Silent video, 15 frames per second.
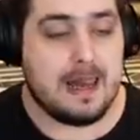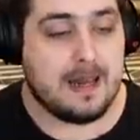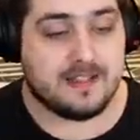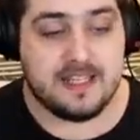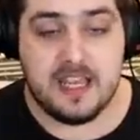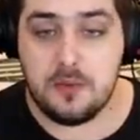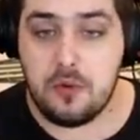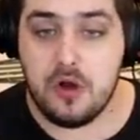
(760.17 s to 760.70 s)
And I'll
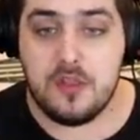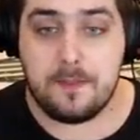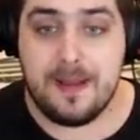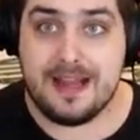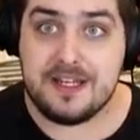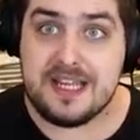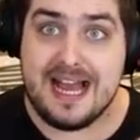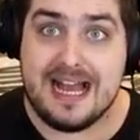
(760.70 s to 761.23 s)
tell you what, the
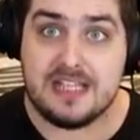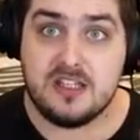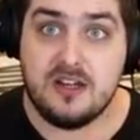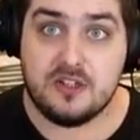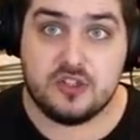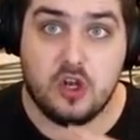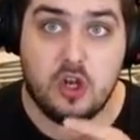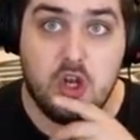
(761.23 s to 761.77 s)
Pannier has
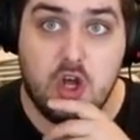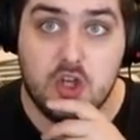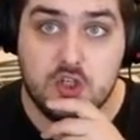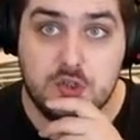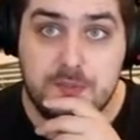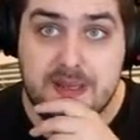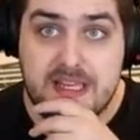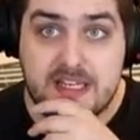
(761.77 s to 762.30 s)
lost a lot of
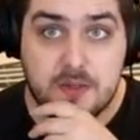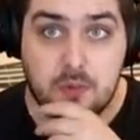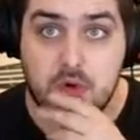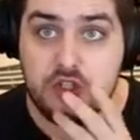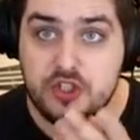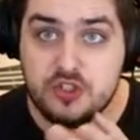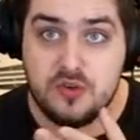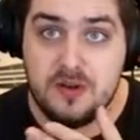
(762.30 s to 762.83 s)
speed. It
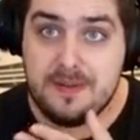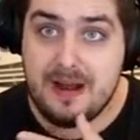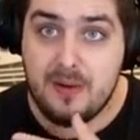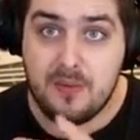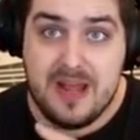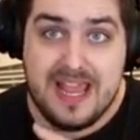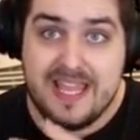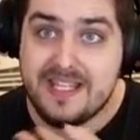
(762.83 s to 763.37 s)
was doing
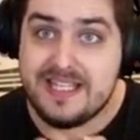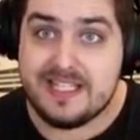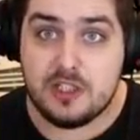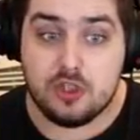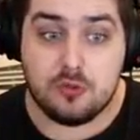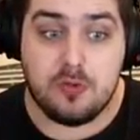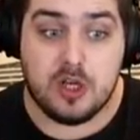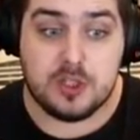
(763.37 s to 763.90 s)
about
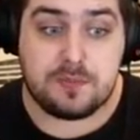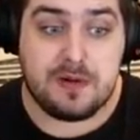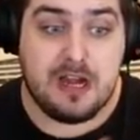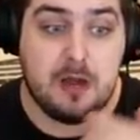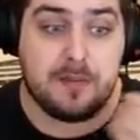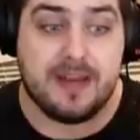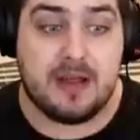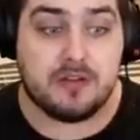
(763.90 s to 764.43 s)
eighty-two miles per
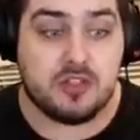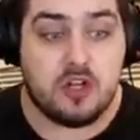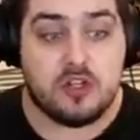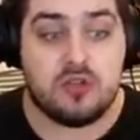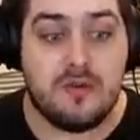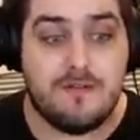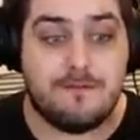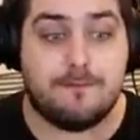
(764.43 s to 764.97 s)
hour, but now it's only
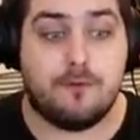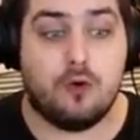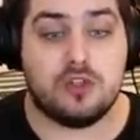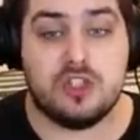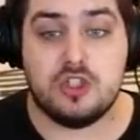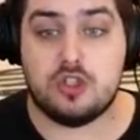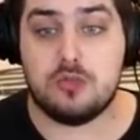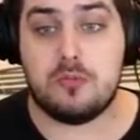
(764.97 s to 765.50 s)
doing
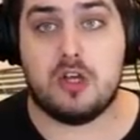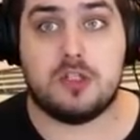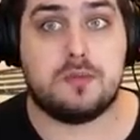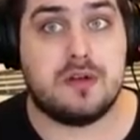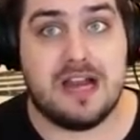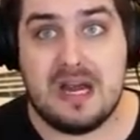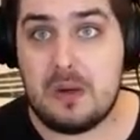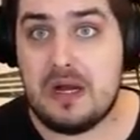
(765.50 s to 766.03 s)
forty-two miles
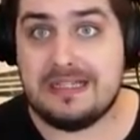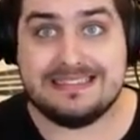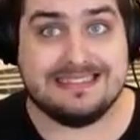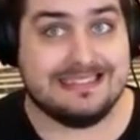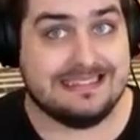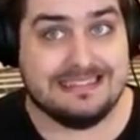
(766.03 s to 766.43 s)
per hour.